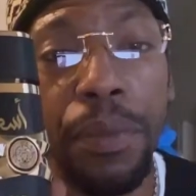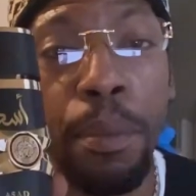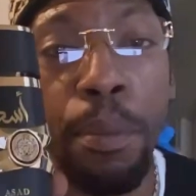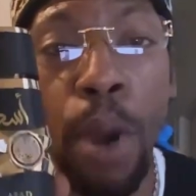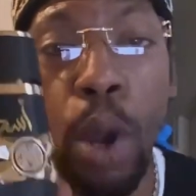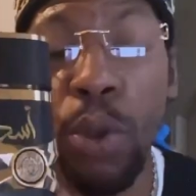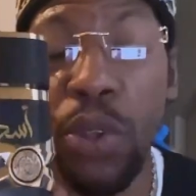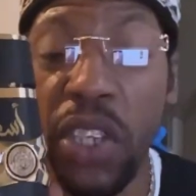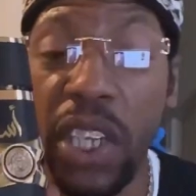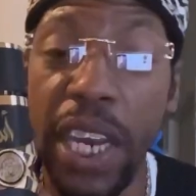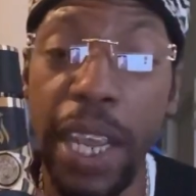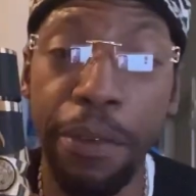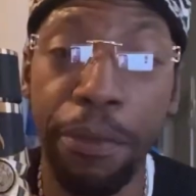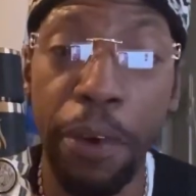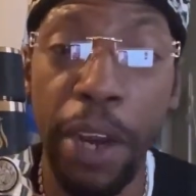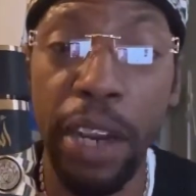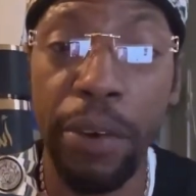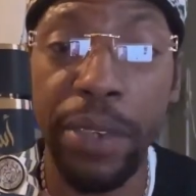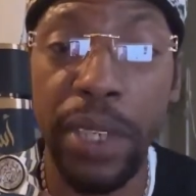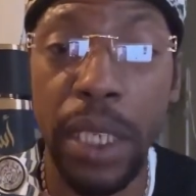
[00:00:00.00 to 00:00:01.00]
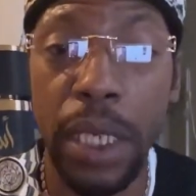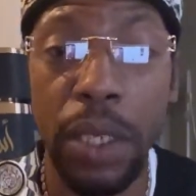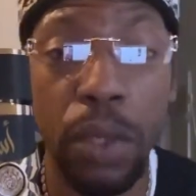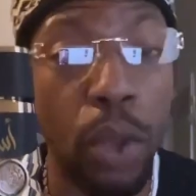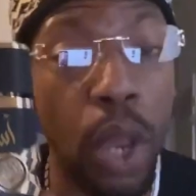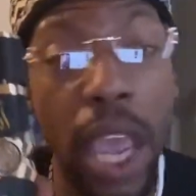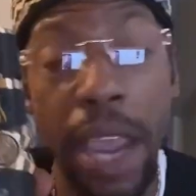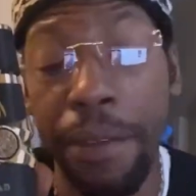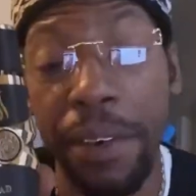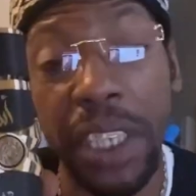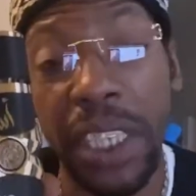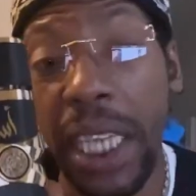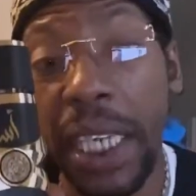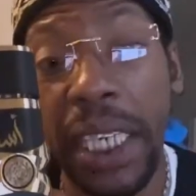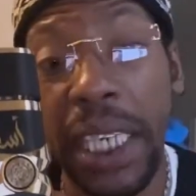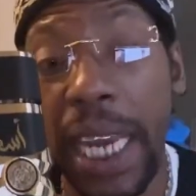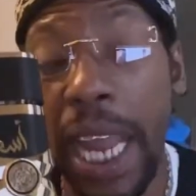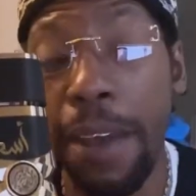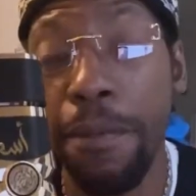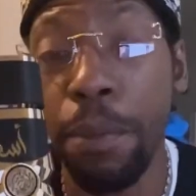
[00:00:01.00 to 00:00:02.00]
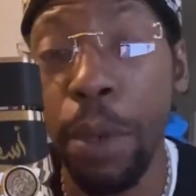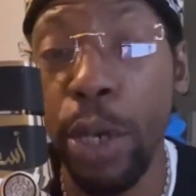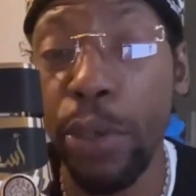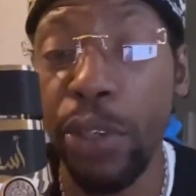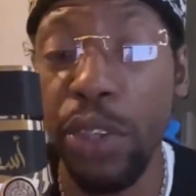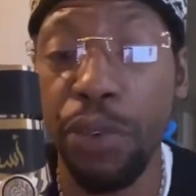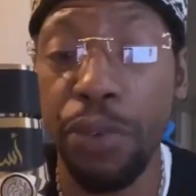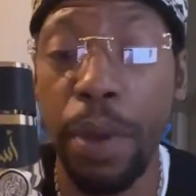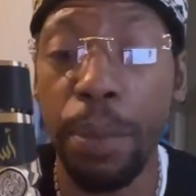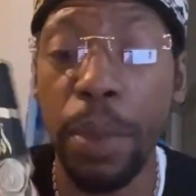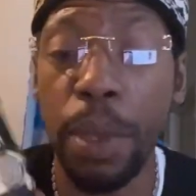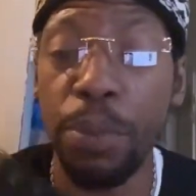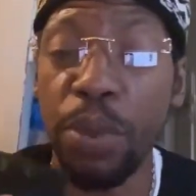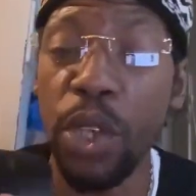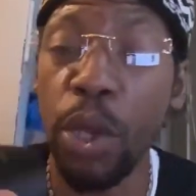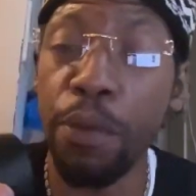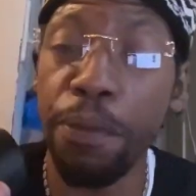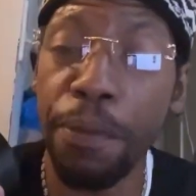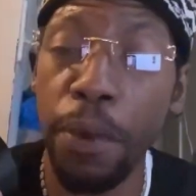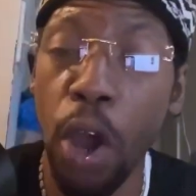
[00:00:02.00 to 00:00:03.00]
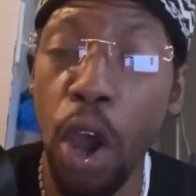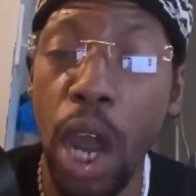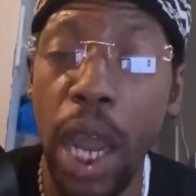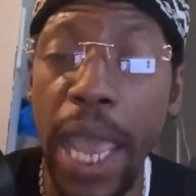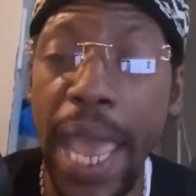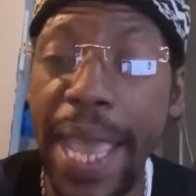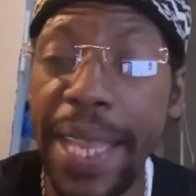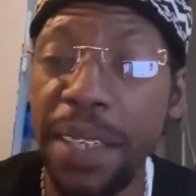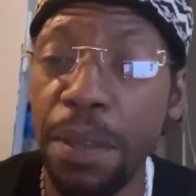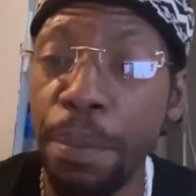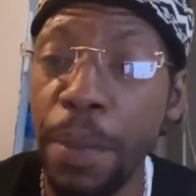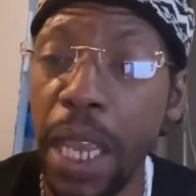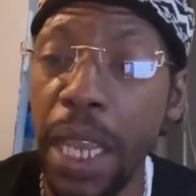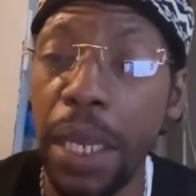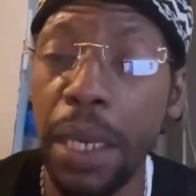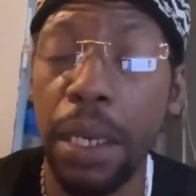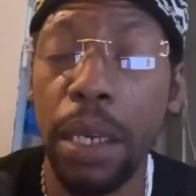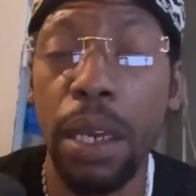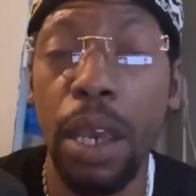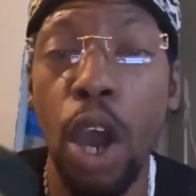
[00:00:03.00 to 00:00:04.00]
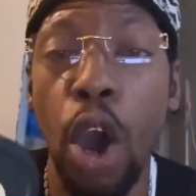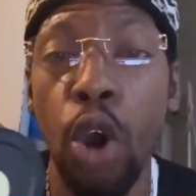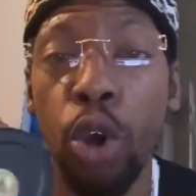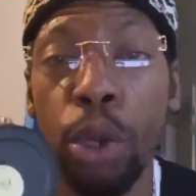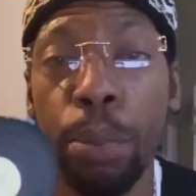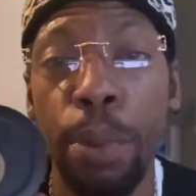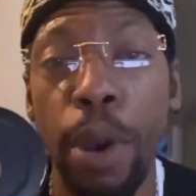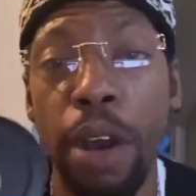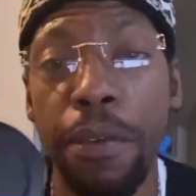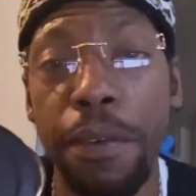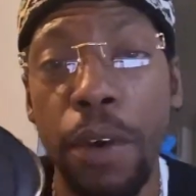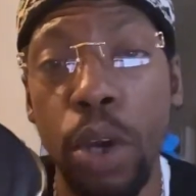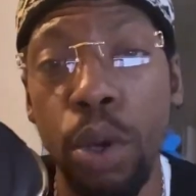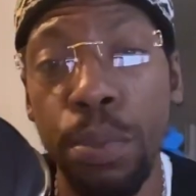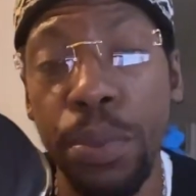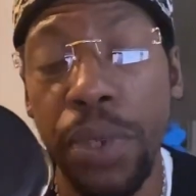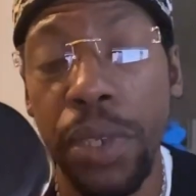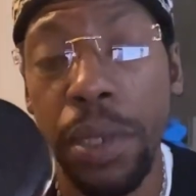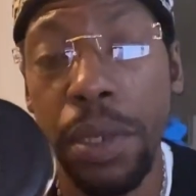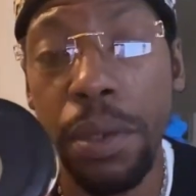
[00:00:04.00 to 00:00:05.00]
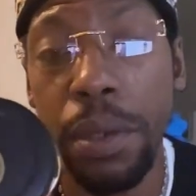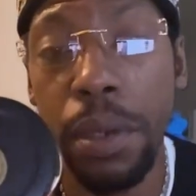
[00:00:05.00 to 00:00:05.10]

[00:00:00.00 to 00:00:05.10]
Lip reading: Most of their fragrances, or everything that I've purchased from them so far, has been eau de parfums.